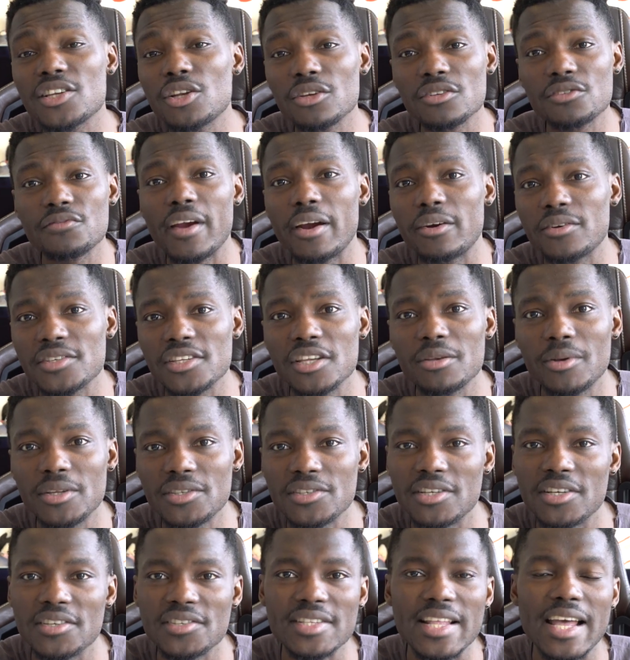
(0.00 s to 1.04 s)
it looks very similar
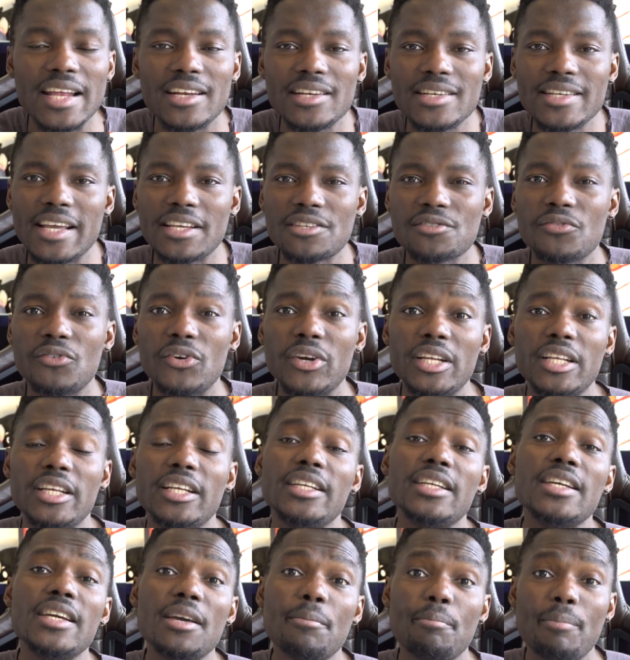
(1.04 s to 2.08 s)
to the standard
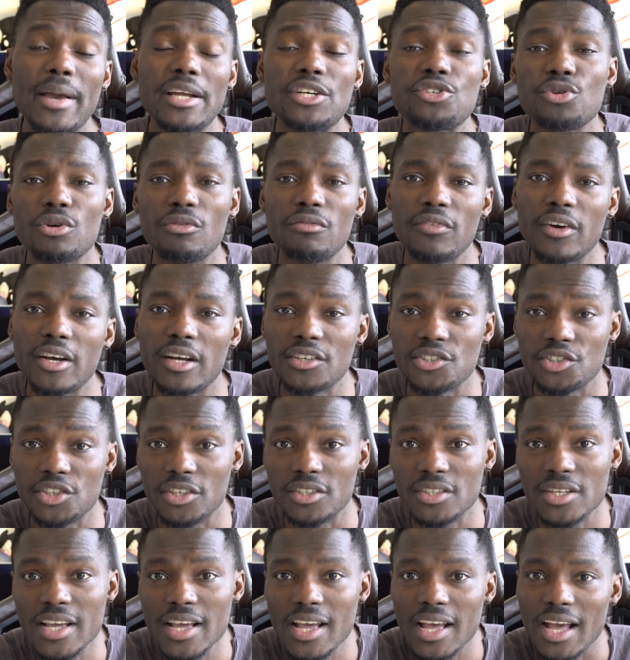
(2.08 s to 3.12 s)
DS3 petrol
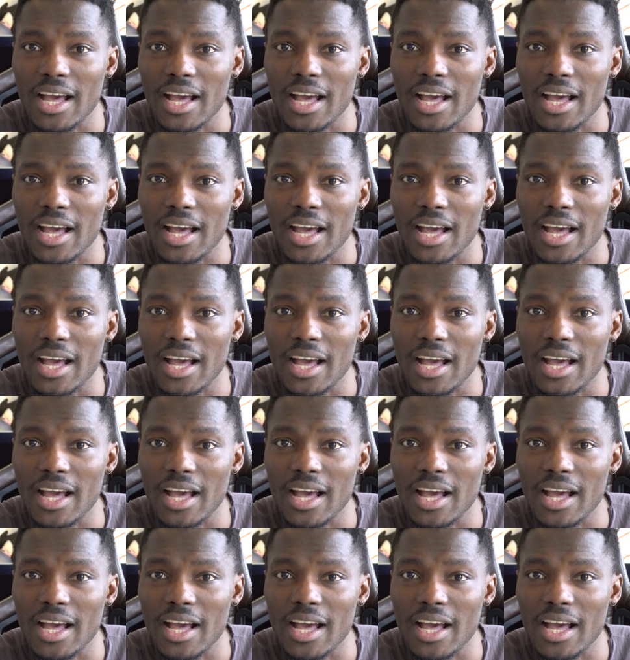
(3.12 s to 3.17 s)
version,